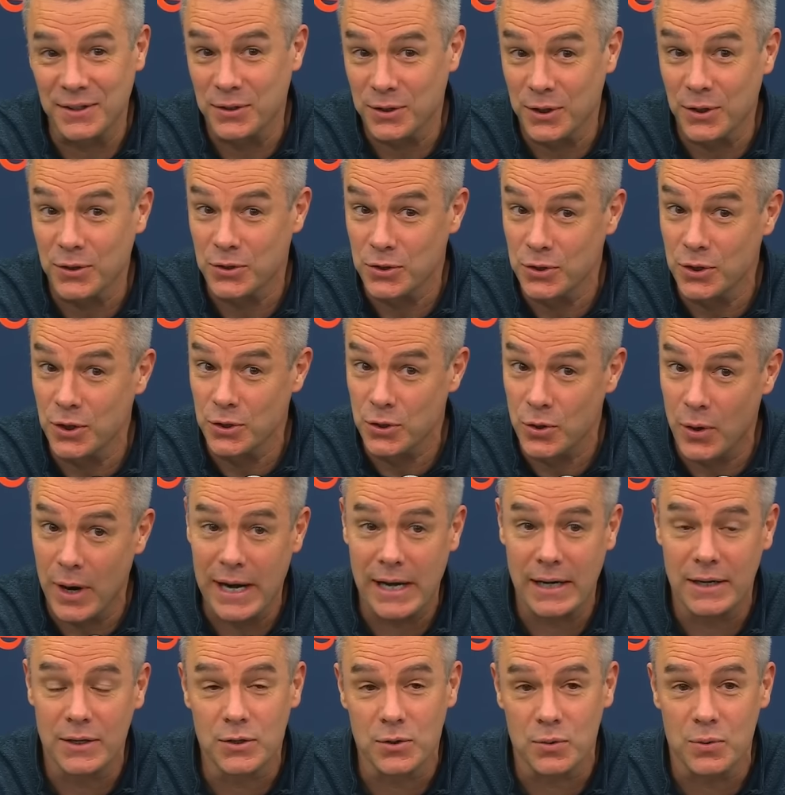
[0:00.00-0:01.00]
The, the,
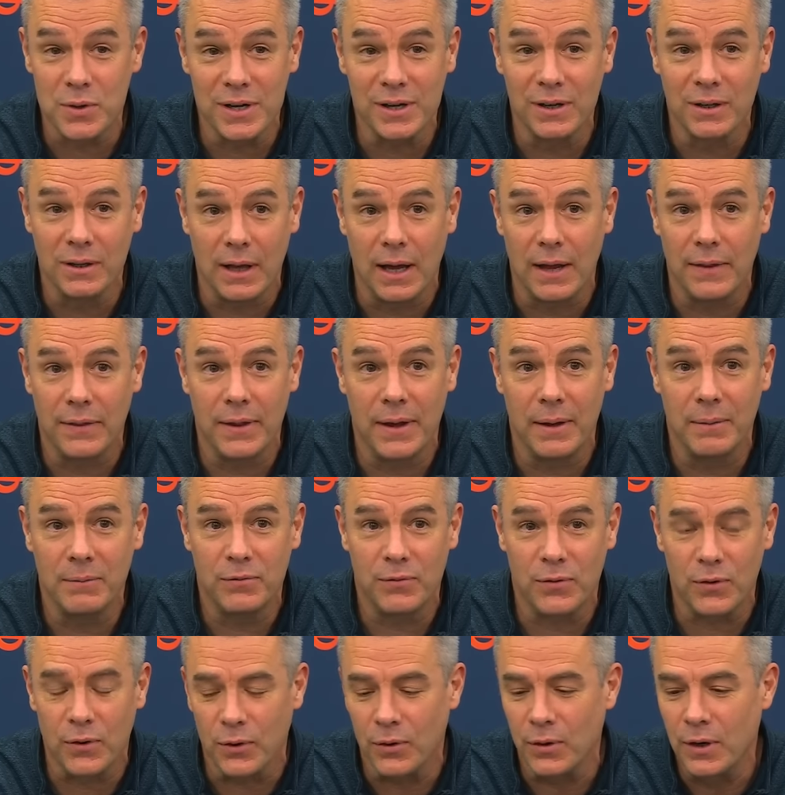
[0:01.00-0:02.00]
drain is real on them
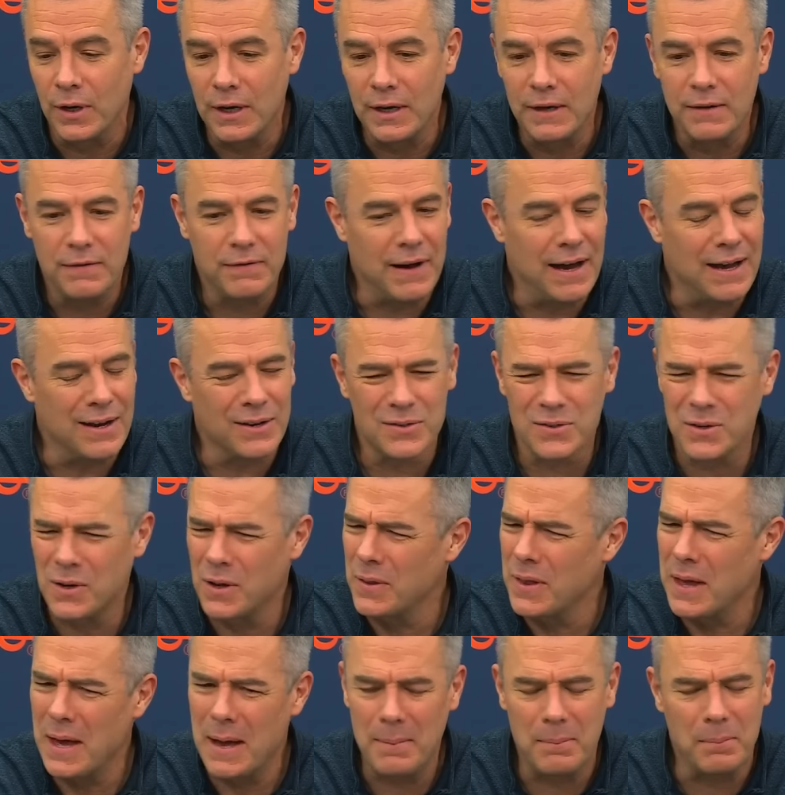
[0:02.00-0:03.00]
for finals and
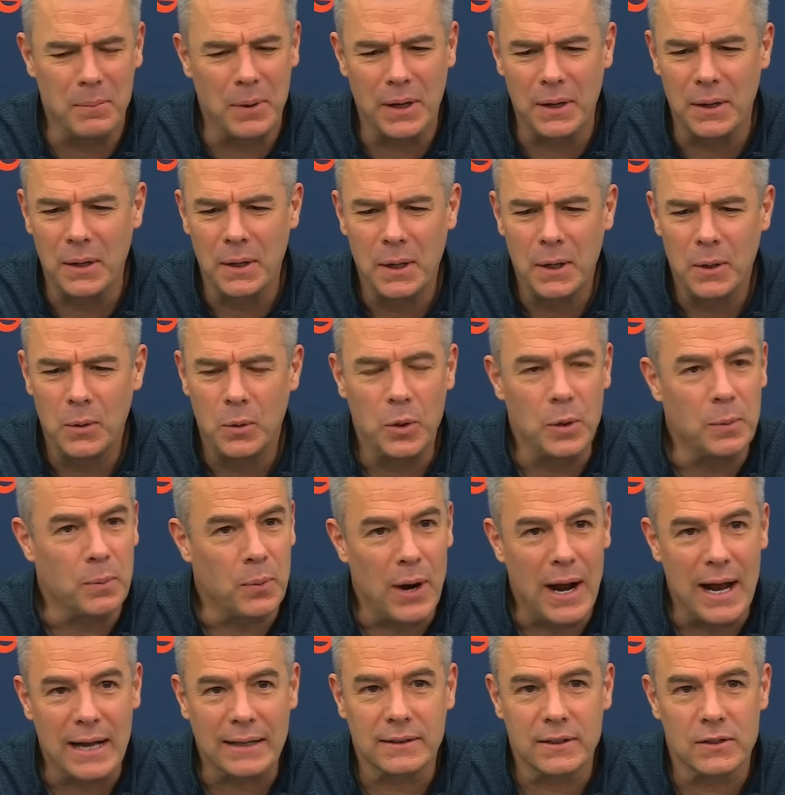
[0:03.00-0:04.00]
all that, but we
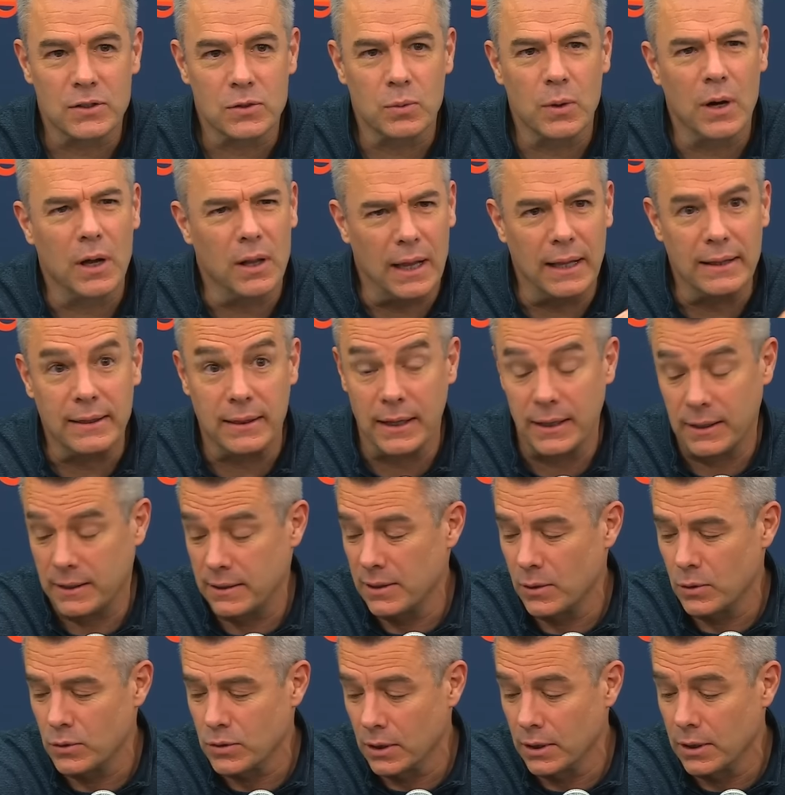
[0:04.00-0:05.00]
practiced well. I
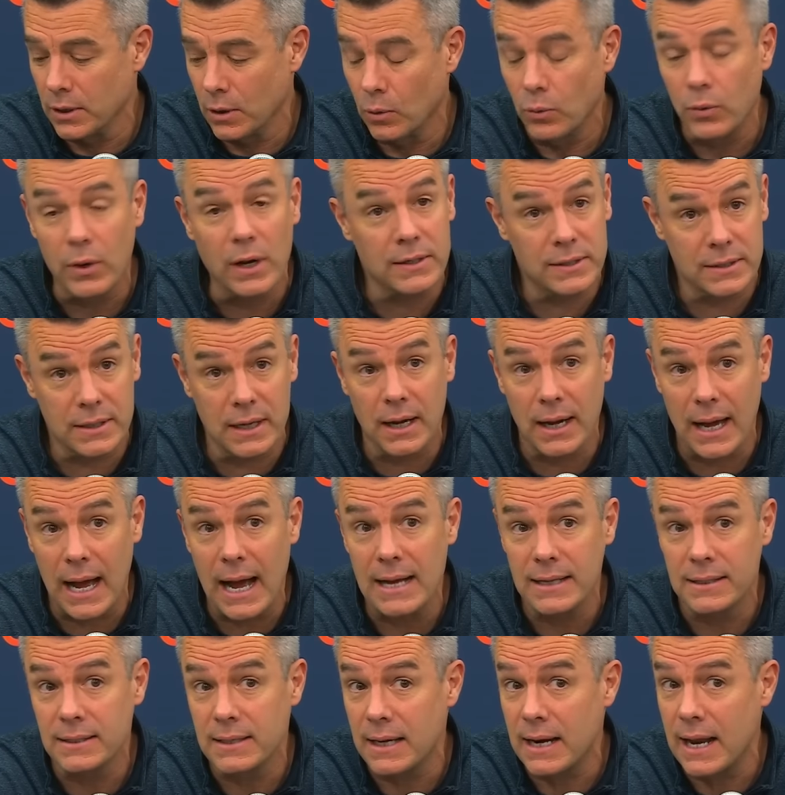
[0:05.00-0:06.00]
think there was a little rust on
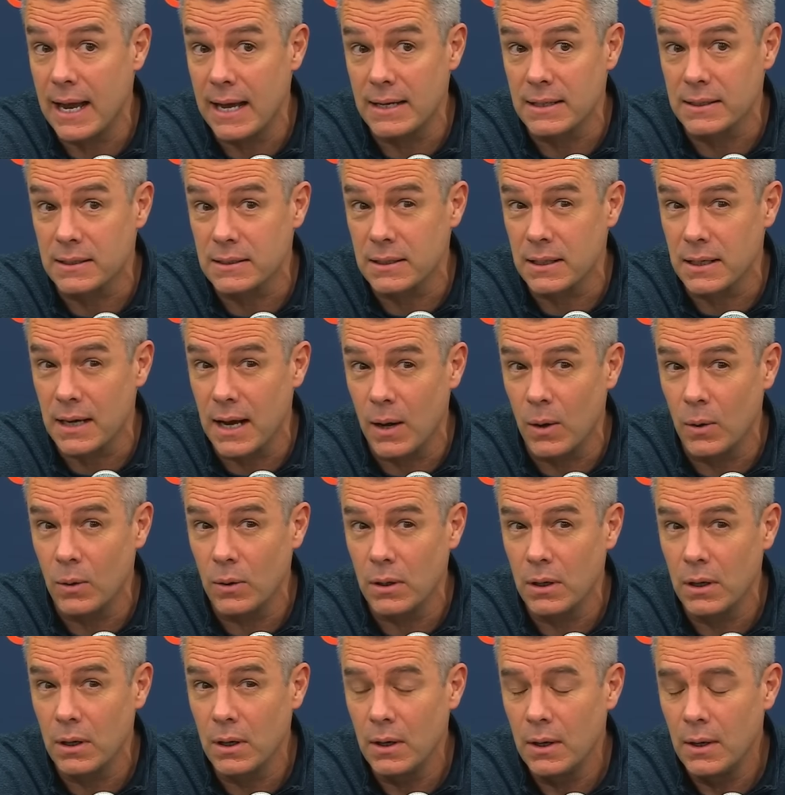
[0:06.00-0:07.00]
guys that had to sit out,
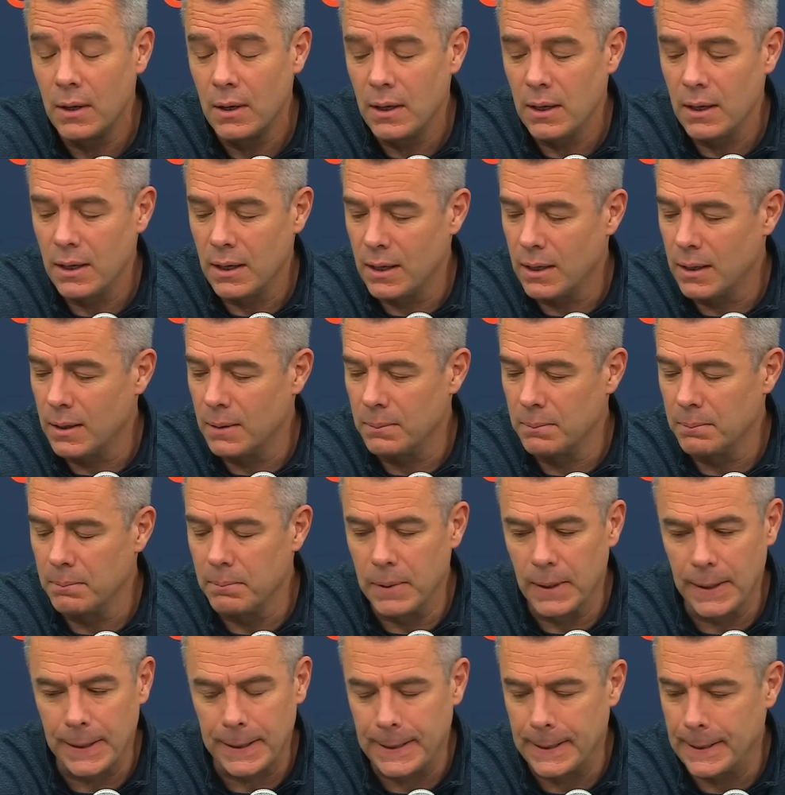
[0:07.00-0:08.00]
um,
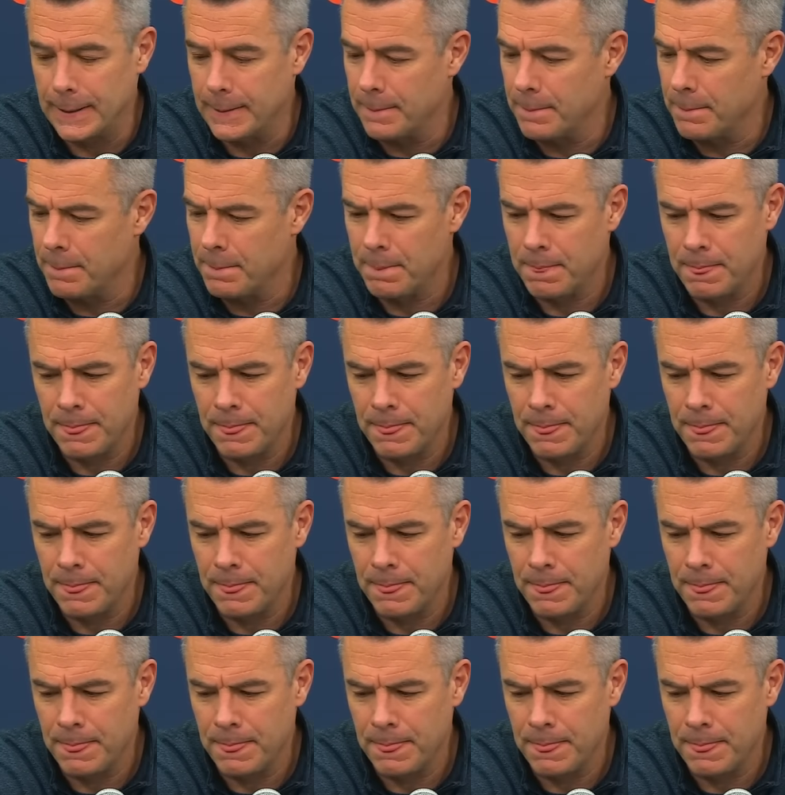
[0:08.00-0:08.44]
but um,